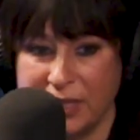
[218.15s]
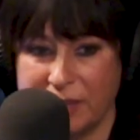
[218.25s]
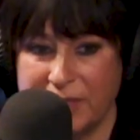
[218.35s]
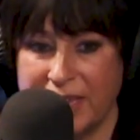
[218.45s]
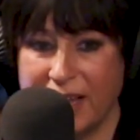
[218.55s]

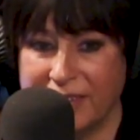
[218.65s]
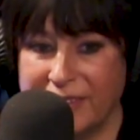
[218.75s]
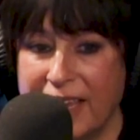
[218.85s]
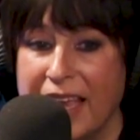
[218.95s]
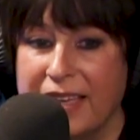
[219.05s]

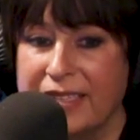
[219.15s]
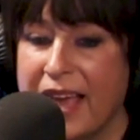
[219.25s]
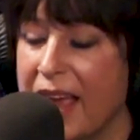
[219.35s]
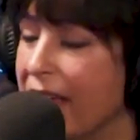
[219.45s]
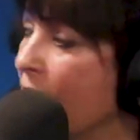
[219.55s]
themselves, right.
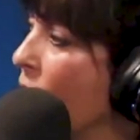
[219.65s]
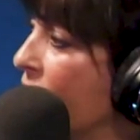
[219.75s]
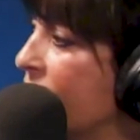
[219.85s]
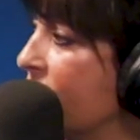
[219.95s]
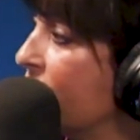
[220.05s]
saying,
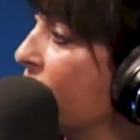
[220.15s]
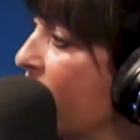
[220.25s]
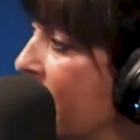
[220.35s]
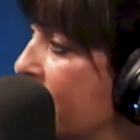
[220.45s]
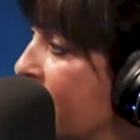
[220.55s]
This is the
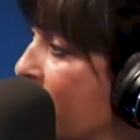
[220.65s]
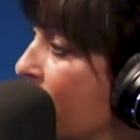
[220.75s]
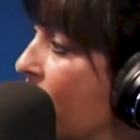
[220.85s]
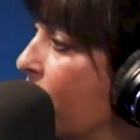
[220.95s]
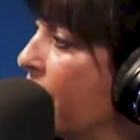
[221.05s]
greatest
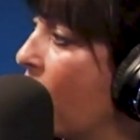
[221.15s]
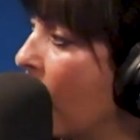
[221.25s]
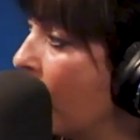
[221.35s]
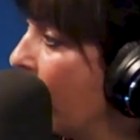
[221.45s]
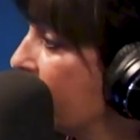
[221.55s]
neighborhood. We
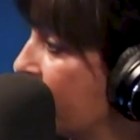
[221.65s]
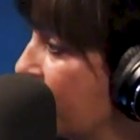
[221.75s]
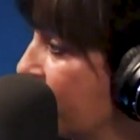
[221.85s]
all watch out for